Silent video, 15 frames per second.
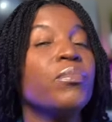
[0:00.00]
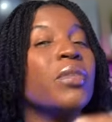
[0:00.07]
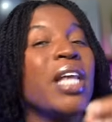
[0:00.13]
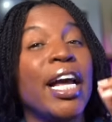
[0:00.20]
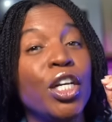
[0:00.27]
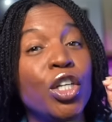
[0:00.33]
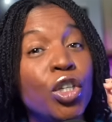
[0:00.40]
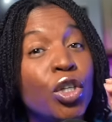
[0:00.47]

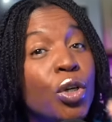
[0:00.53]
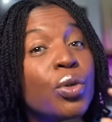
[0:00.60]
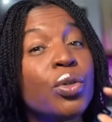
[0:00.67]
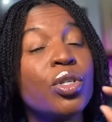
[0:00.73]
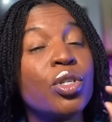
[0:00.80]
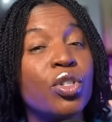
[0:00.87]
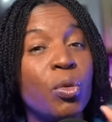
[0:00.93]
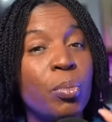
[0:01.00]
that
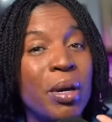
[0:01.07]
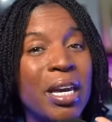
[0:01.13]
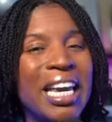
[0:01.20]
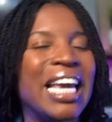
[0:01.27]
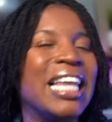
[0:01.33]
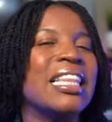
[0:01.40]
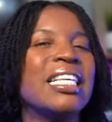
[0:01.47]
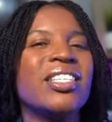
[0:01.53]
used to be
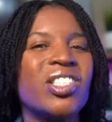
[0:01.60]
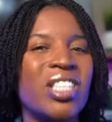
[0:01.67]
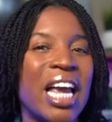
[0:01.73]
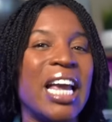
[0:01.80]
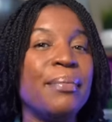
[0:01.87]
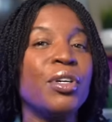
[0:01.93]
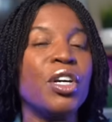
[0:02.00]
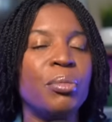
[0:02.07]
in the
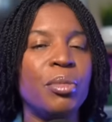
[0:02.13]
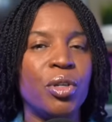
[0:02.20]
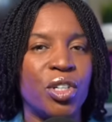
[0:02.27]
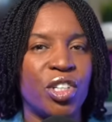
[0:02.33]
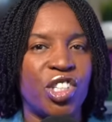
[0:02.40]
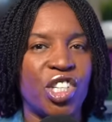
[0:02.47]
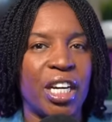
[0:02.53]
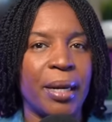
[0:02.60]
same
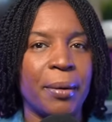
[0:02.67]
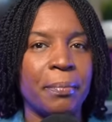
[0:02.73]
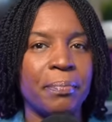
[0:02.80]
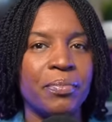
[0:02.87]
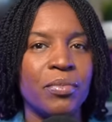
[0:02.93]
community.